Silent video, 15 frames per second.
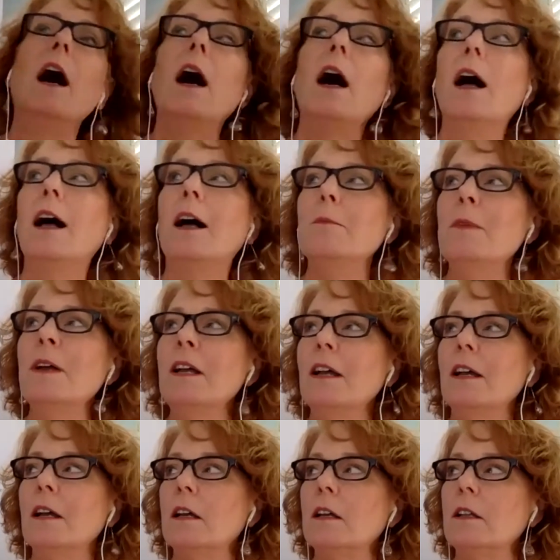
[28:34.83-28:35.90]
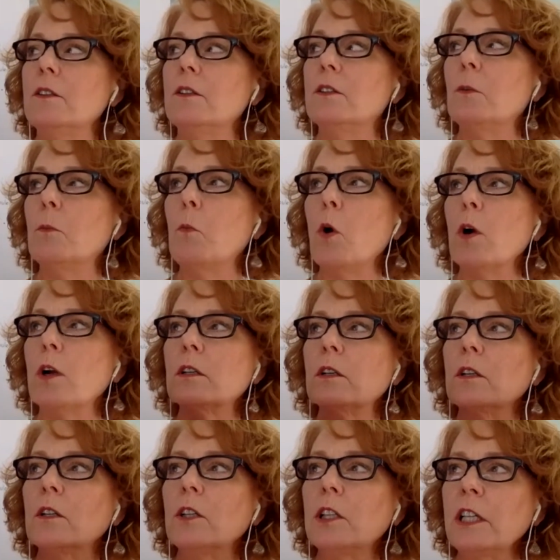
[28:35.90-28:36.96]
the more
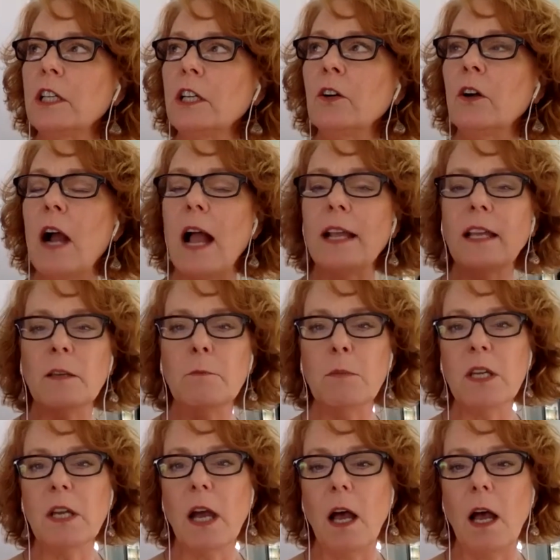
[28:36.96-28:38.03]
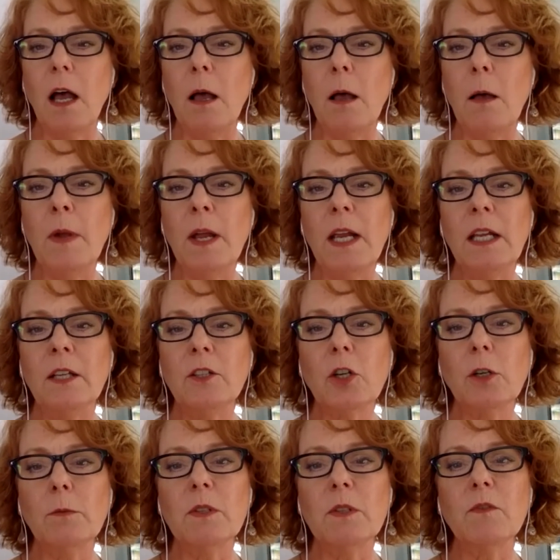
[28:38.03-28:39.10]
clear I can become in
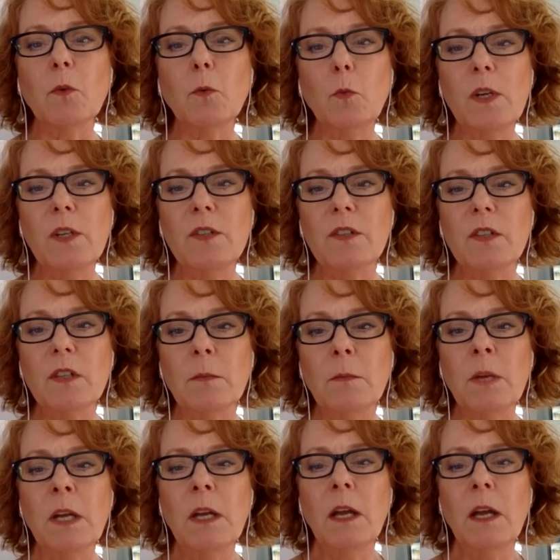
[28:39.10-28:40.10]
terms of the wisdom